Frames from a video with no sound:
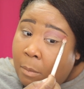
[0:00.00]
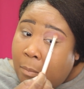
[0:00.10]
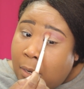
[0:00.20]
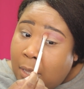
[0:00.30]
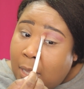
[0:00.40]

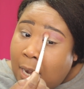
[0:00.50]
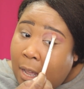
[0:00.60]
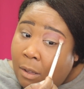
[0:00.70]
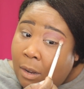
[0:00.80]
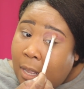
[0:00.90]
Blend that
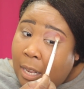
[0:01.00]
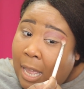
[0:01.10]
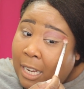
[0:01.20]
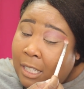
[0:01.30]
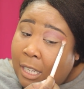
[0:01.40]
out. It
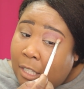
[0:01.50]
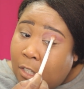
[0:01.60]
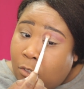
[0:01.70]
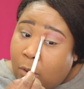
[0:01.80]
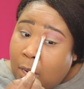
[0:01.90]
actually is a
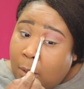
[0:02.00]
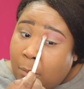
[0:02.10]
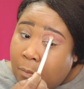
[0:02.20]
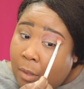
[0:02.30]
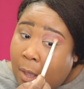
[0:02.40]
dream.